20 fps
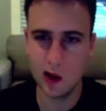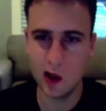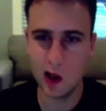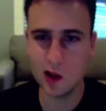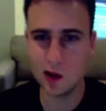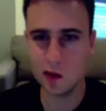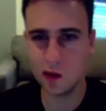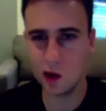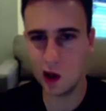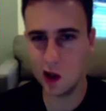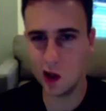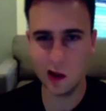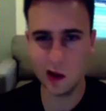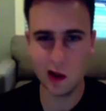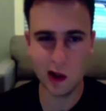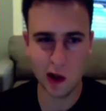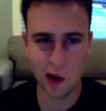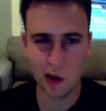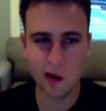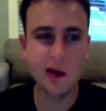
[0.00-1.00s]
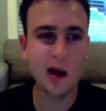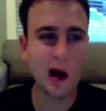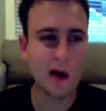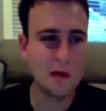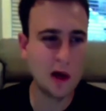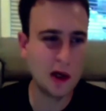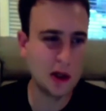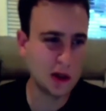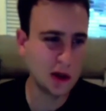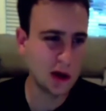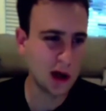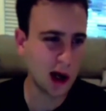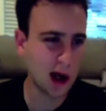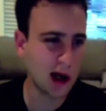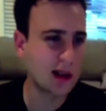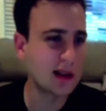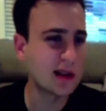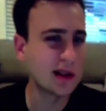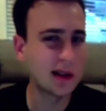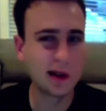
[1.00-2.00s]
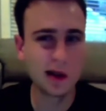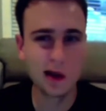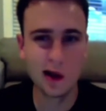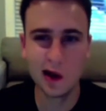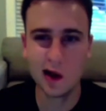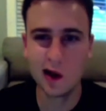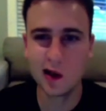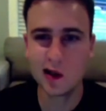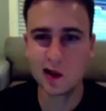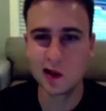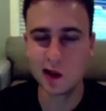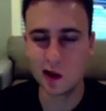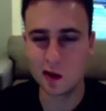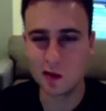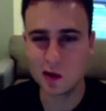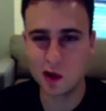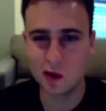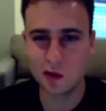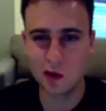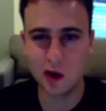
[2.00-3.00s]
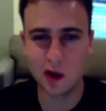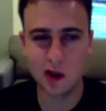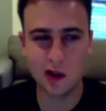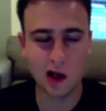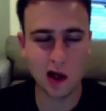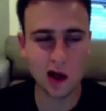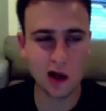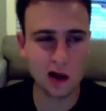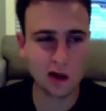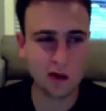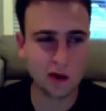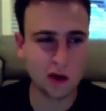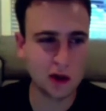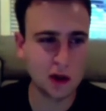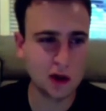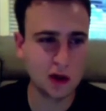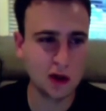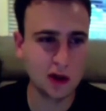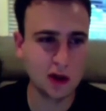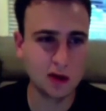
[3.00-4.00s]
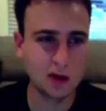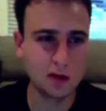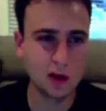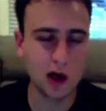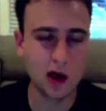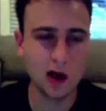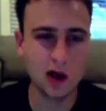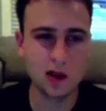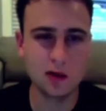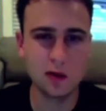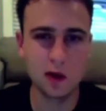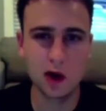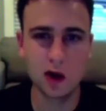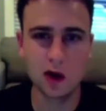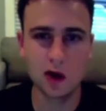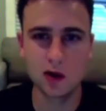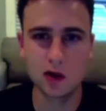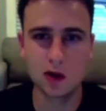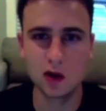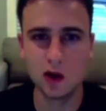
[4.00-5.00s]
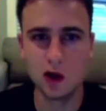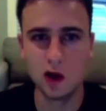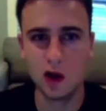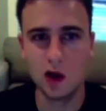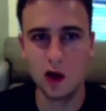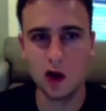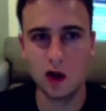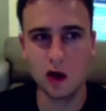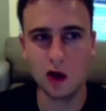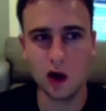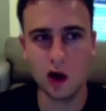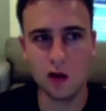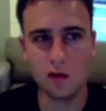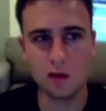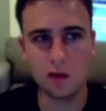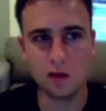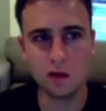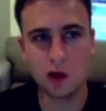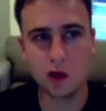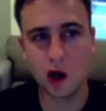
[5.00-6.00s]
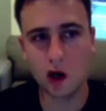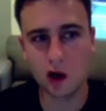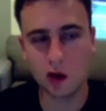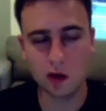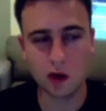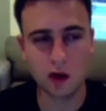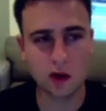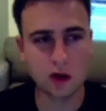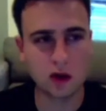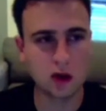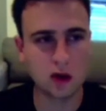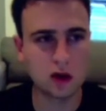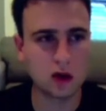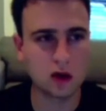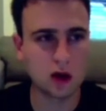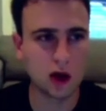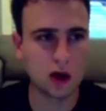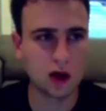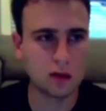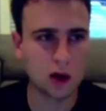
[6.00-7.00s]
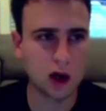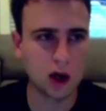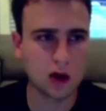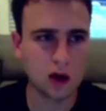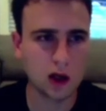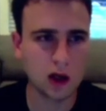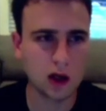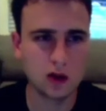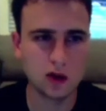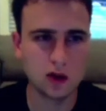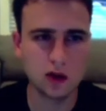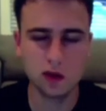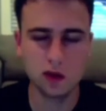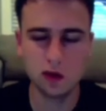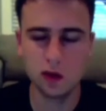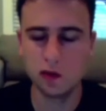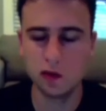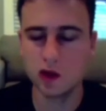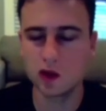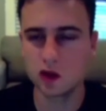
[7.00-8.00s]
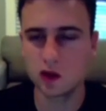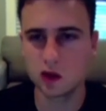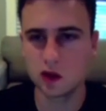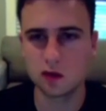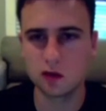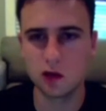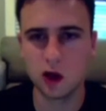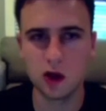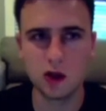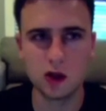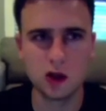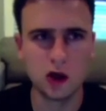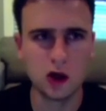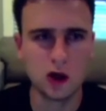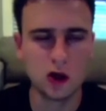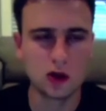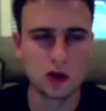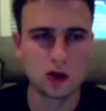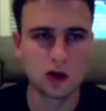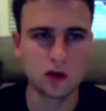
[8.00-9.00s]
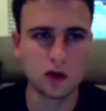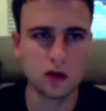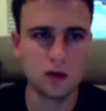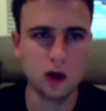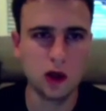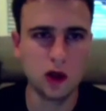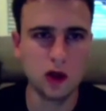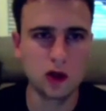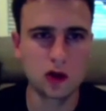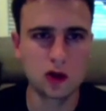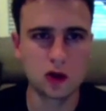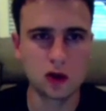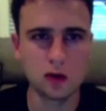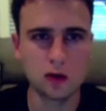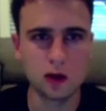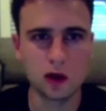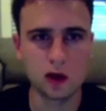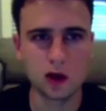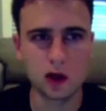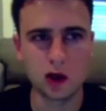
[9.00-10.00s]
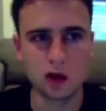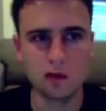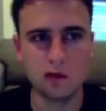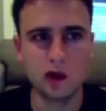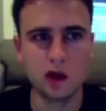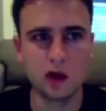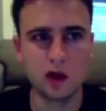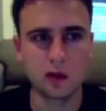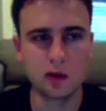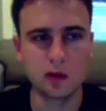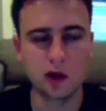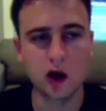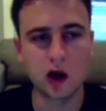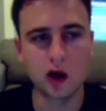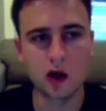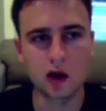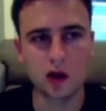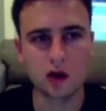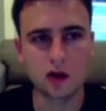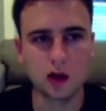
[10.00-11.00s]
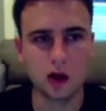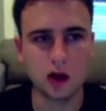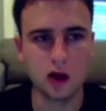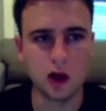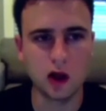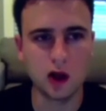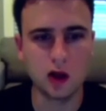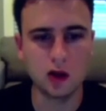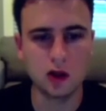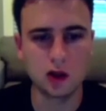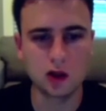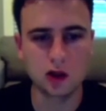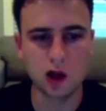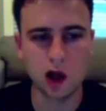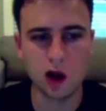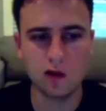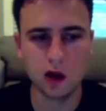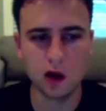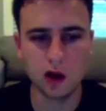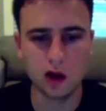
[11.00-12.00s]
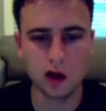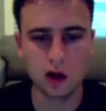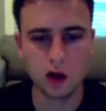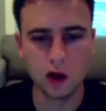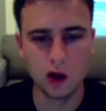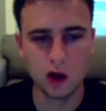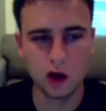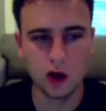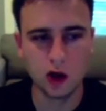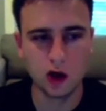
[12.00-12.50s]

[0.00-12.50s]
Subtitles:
That's when, I met you guys. So I'm super excited for joining to Binance because, I'm a product person. I don't like to deal with business as much. So for me, it's all about like building products and then just having,